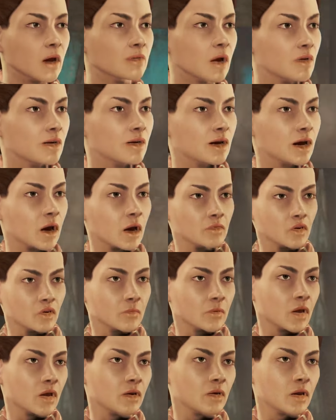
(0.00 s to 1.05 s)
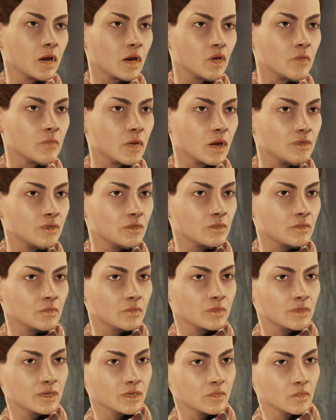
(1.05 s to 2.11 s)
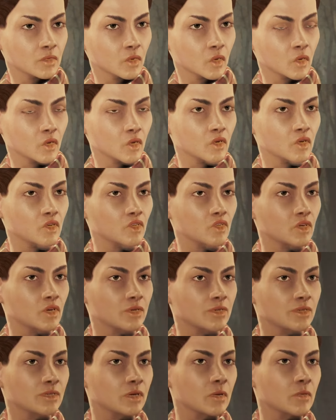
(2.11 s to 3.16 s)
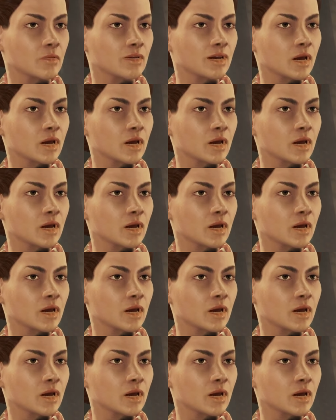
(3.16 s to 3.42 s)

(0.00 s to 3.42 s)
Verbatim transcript: doesn't really go to that part of town, but you two should still be